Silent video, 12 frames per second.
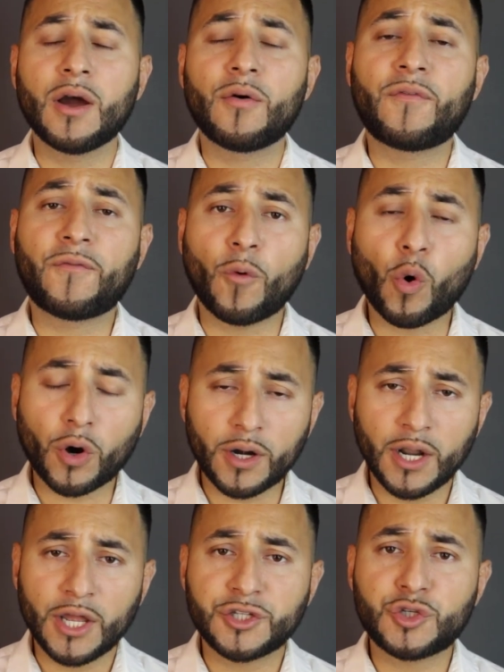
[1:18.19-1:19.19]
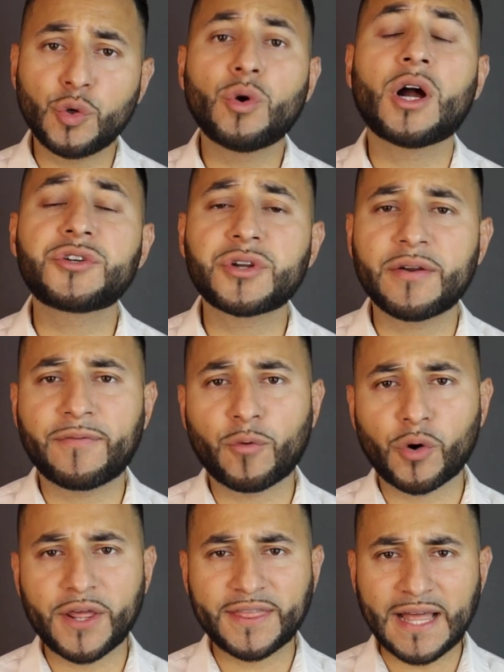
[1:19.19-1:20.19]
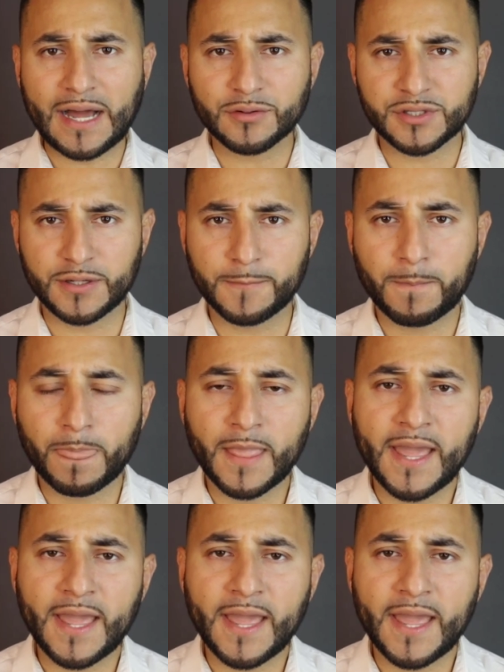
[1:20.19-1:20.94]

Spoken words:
for $240,000.